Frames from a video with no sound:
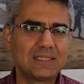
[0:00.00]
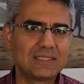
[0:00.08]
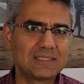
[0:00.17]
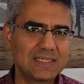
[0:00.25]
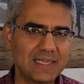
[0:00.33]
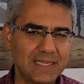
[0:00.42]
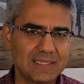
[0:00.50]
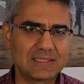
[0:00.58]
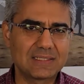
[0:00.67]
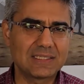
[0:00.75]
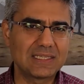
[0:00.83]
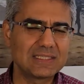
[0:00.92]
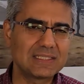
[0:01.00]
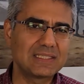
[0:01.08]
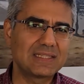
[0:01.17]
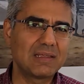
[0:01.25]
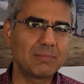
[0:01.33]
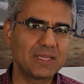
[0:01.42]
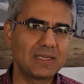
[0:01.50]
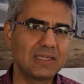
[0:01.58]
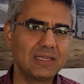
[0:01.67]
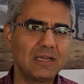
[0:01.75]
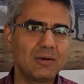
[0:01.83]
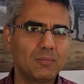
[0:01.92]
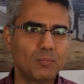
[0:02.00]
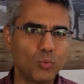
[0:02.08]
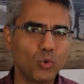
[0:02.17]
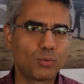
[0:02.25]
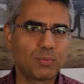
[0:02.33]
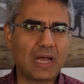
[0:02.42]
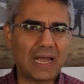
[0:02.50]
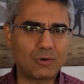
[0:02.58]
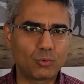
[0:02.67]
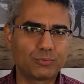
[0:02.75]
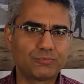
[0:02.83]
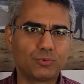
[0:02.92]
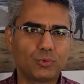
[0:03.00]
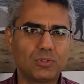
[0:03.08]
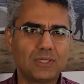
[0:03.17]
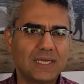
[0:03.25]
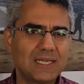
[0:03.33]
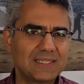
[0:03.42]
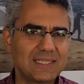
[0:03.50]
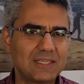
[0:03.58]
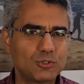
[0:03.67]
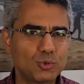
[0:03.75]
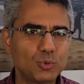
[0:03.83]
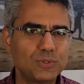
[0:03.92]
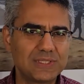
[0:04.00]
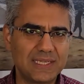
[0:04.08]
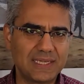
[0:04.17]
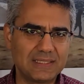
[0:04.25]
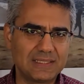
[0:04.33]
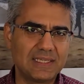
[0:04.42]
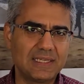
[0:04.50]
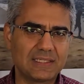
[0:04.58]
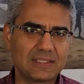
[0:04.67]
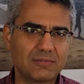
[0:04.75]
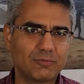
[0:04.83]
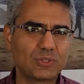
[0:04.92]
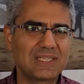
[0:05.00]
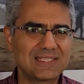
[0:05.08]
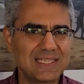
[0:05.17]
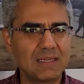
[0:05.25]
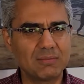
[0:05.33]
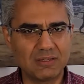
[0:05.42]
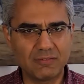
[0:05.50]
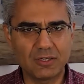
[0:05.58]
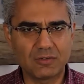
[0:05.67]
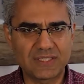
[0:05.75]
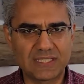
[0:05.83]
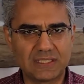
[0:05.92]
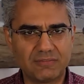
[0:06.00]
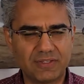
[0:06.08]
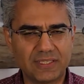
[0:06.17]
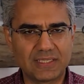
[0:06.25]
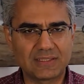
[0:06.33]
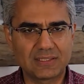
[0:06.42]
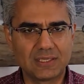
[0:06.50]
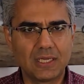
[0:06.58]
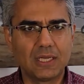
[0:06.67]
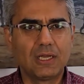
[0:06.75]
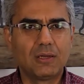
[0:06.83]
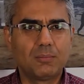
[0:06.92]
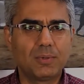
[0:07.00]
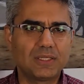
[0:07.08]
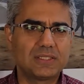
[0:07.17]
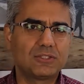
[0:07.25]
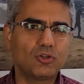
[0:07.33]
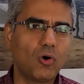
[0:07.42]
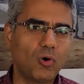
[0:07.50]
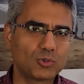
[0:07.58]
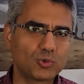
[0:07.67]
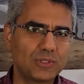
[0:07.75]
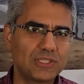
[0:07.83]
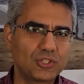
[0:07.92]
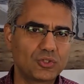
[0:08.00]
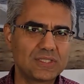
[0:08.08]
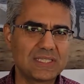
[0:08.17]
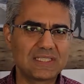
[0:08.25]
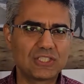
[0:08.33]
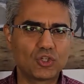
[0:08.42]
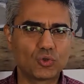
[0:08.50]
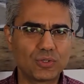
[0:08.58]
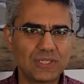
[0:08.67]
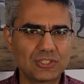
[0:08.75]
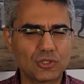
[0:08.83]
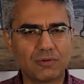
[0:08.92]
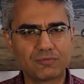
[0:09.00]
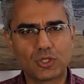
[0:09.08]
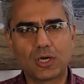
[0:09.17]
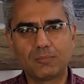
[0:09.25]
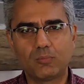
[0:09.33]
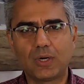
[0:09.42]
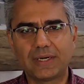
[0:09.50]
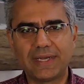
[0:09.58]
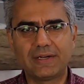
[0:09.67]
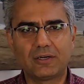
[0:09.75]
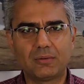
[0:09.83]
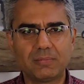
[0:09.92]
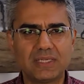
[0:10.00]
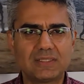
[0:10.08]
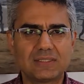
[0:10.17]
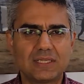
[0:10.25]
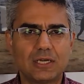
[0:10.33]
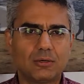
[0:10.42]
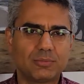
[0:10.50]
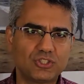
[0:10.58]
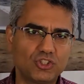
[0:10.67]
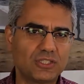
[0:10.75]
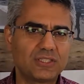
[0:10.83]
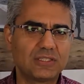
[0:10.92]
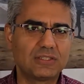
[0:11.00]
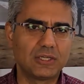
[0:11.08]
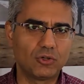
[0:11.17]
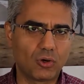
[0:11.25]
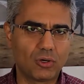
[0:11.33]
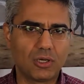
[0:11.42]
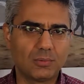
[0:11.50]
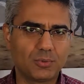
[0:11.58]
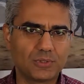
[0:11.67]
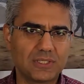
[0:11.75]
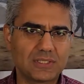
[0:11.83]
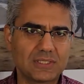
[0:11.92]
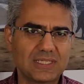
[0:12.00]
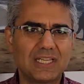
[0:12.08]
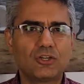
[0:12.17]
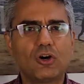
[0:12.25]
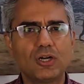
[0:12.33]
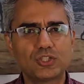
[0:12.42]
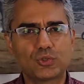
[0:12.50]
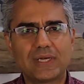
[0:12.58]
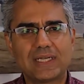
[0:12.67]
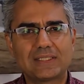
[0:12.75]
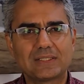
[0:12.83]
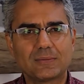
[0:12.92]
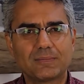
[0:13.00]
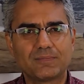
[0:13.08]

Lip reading: test is typically more powerful than a two-tailed test for the same level of significance. But it also increases the risk of type 1 error, means rejecting the null hypothesis. In contrast,